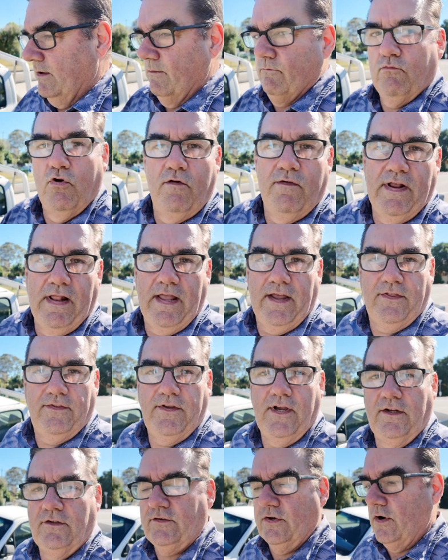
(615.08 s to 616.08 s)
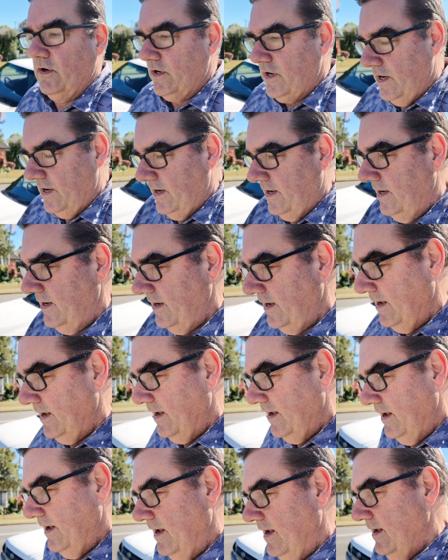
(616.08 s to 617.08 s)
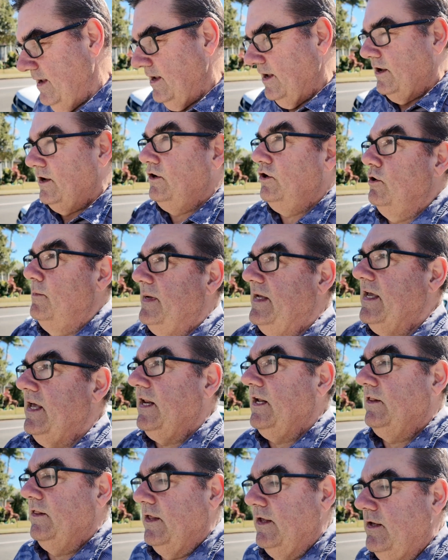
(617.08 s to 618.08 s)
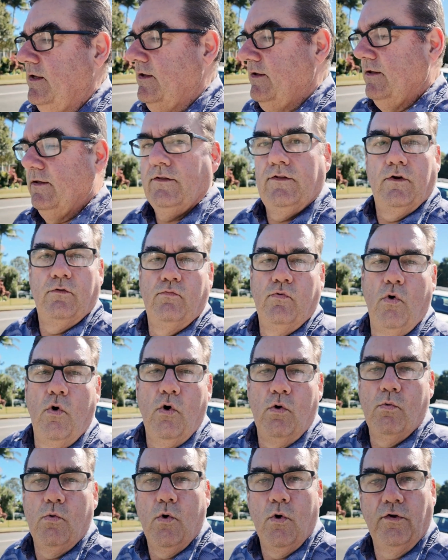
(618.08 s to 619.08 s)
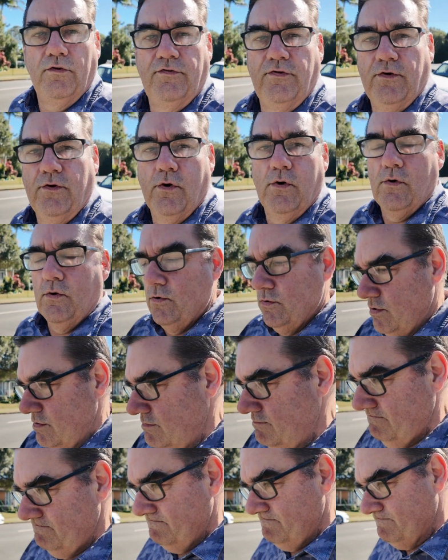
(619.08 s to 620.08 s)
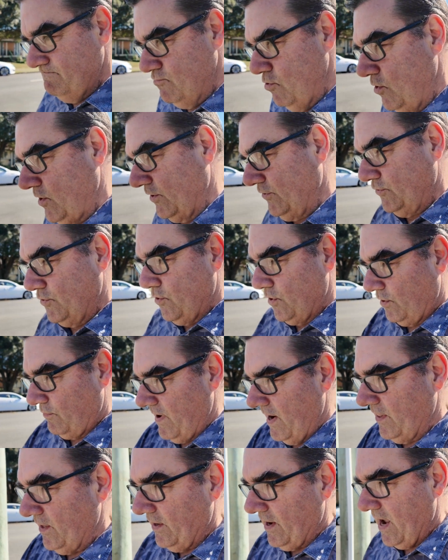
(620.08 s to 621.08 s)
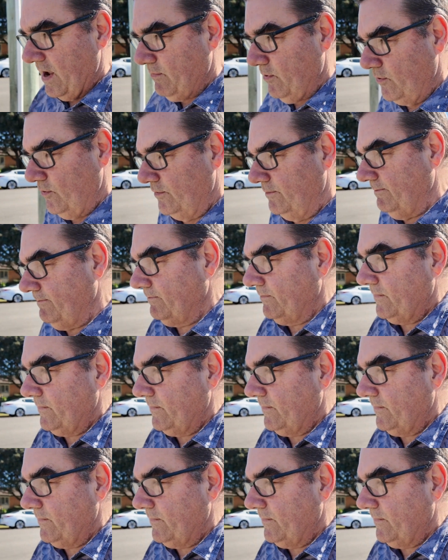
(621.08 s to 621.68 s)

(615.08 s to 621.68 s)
movie length TikTok. You'll be getting the raw warts and all walk and talk around the neighbourhood.